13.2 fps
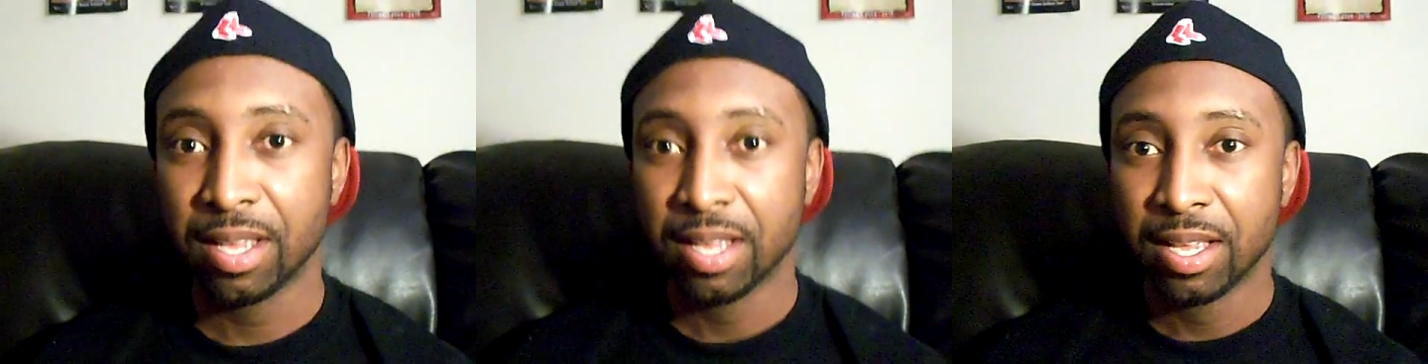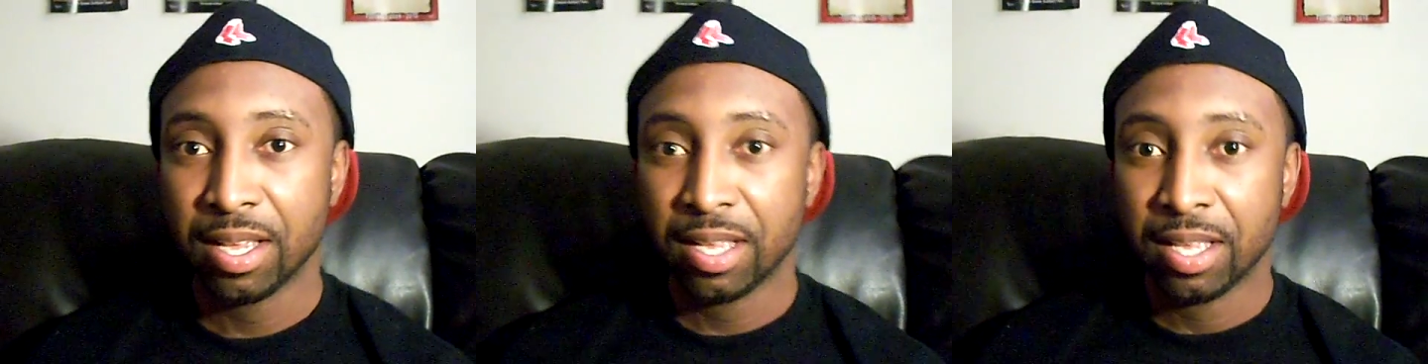
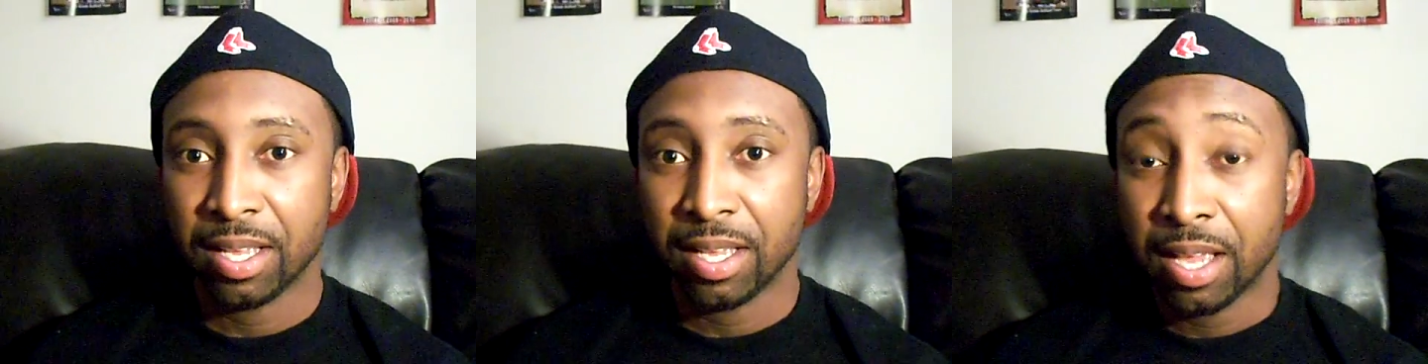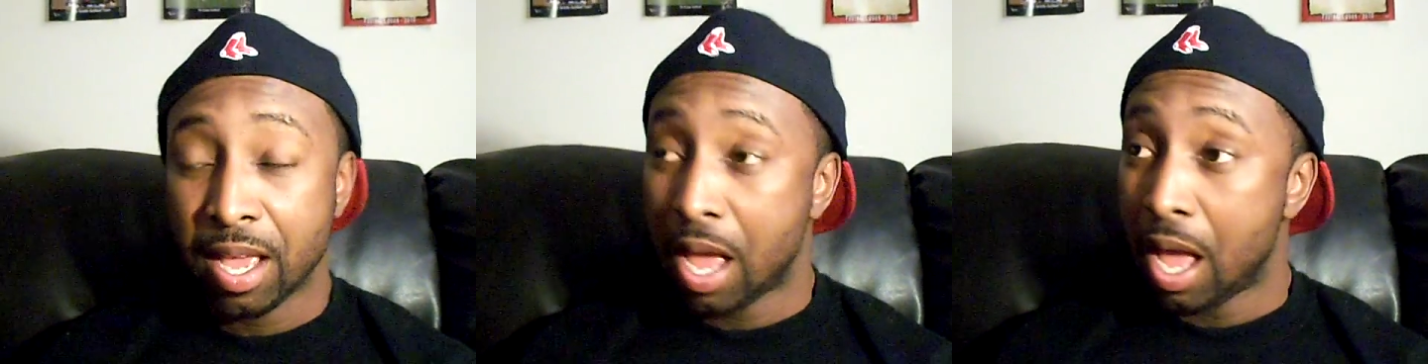tell you
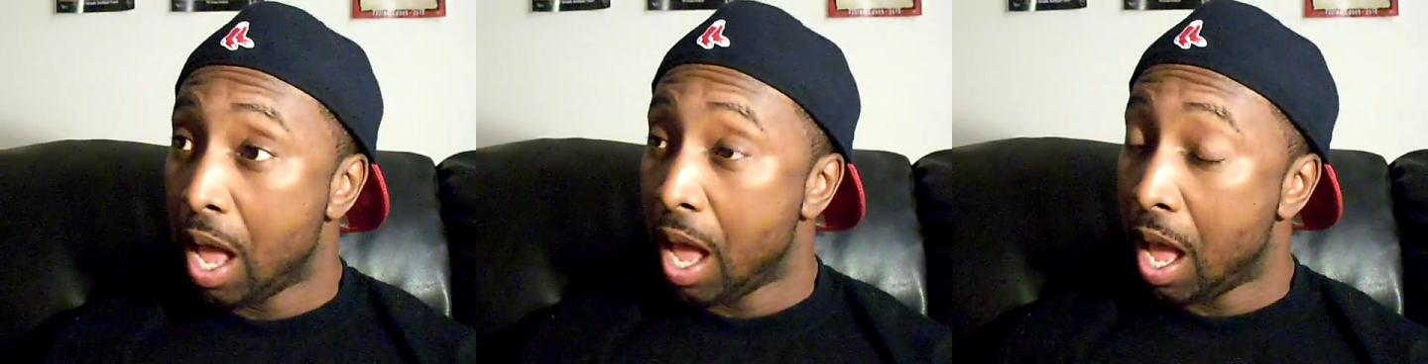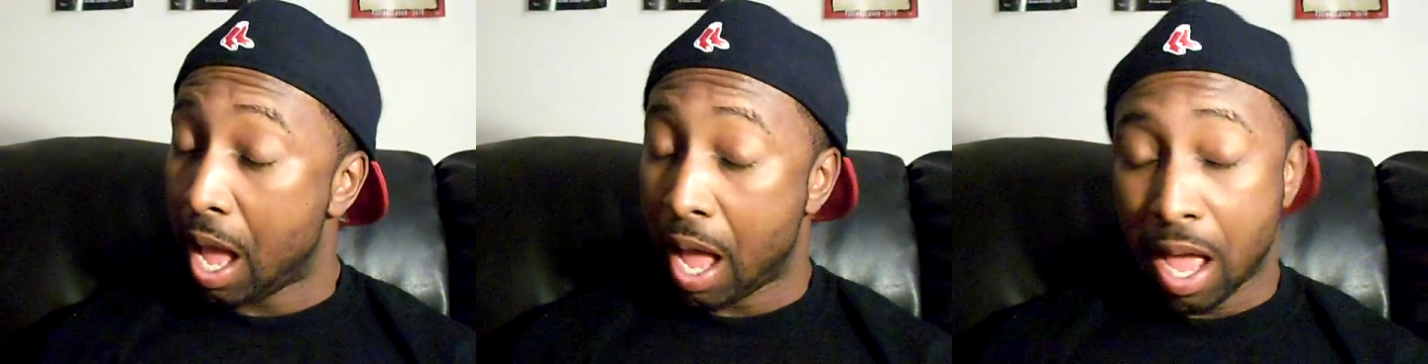
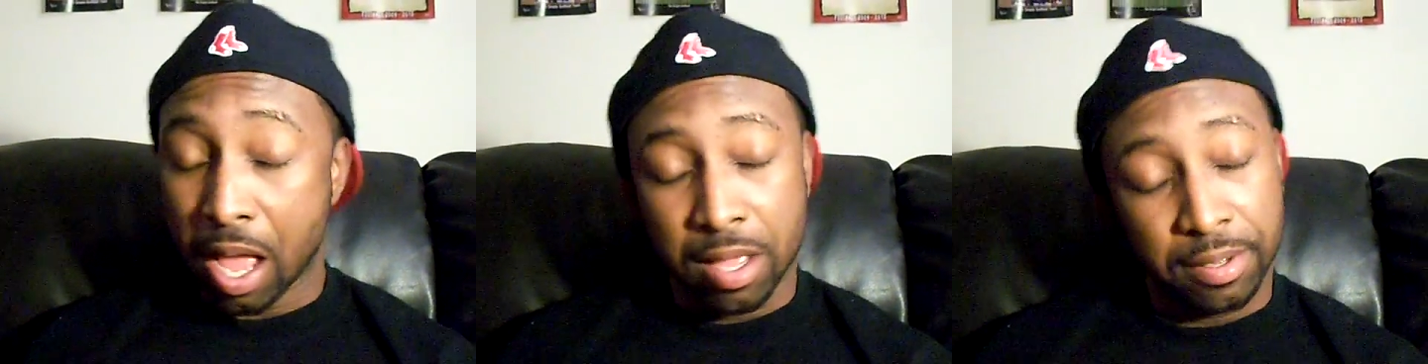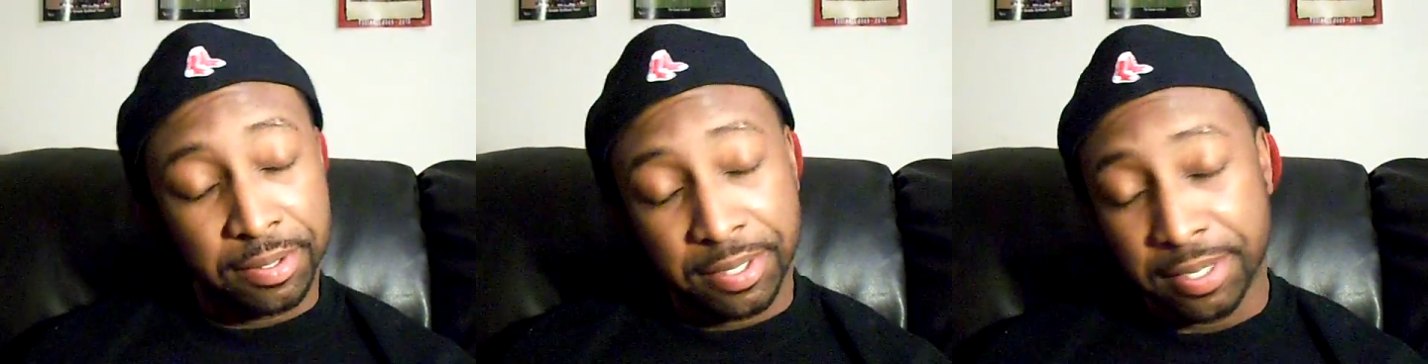
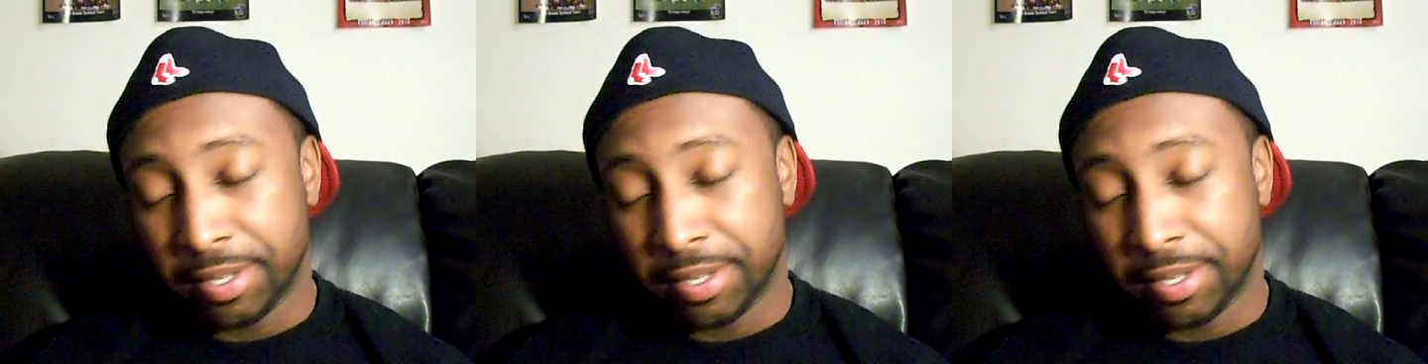himself?